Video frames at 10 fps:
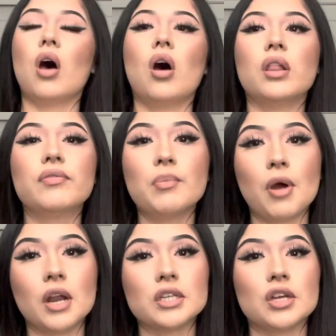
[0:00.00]
All of the
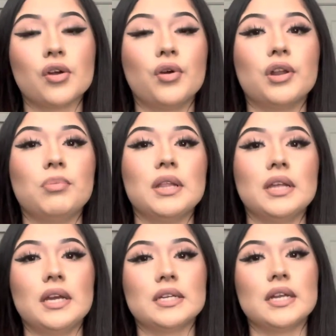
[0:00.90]
products are going to be
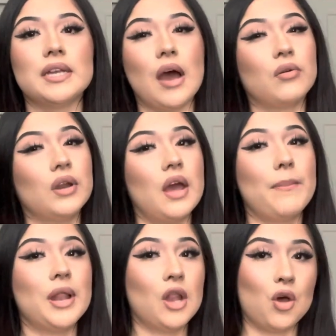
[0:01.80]
linked down
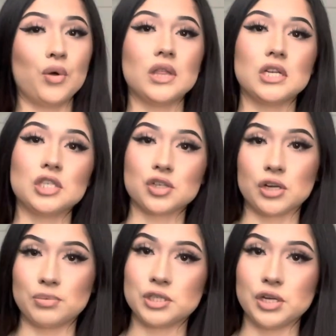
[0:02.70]
below in the
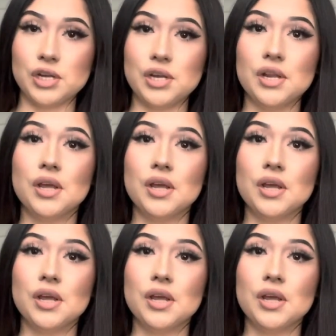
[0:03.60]
description.